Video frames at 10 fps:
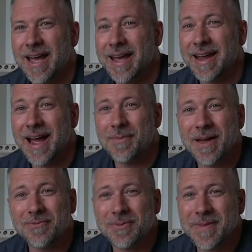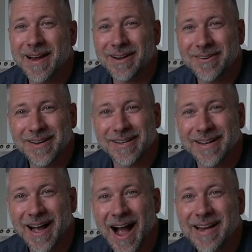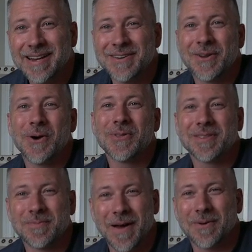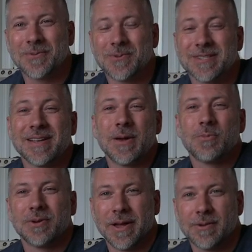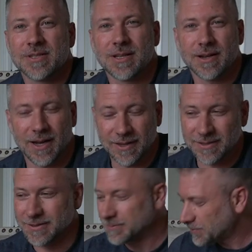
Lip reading: Hey, I'm not from that area. I didn't know that the mountain was pronounced LaConte.